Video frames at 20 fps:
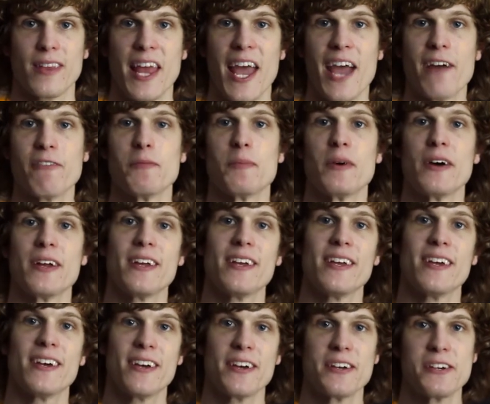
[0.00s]
Hey
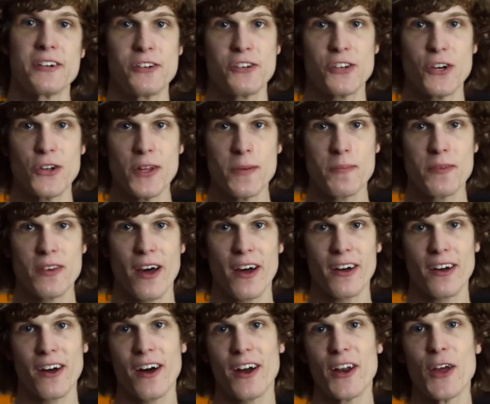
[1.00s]
everybody, Joe
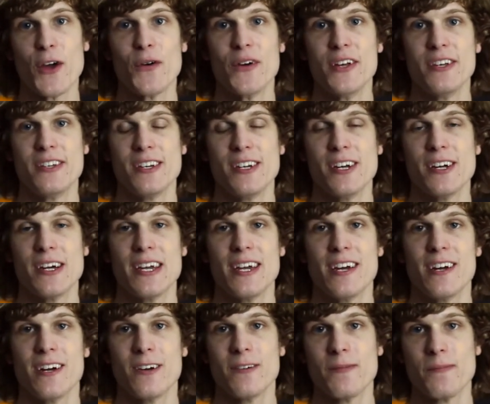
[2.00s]
Liptock, audio engineer
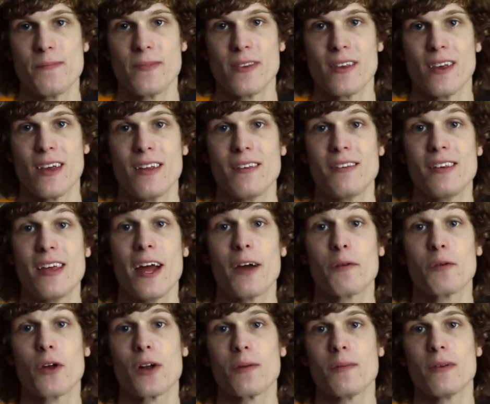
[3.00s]
here. Today
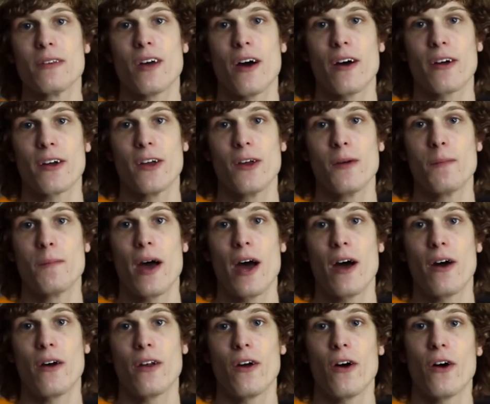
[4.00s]
I'm going to be talking
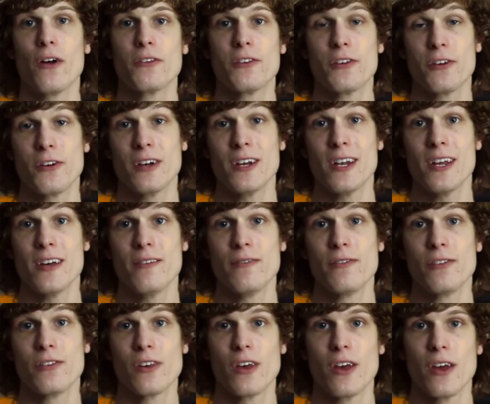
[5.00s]
about
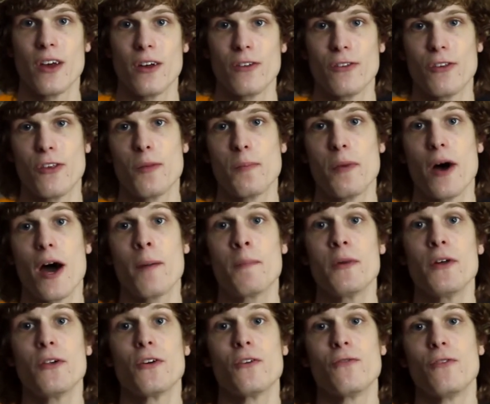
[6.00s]
alternatives to the
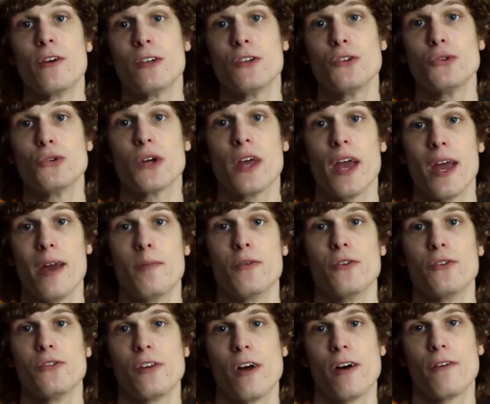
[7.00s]
popular Virtual
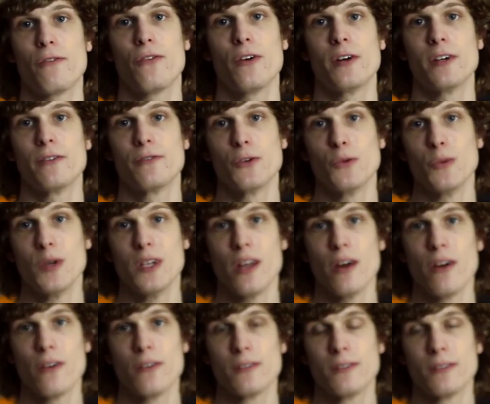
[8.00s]
Cable software for
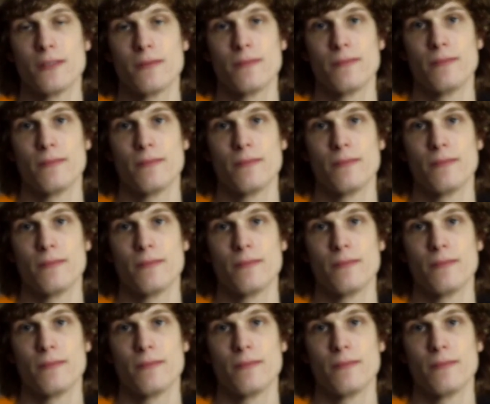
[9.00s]
Windows.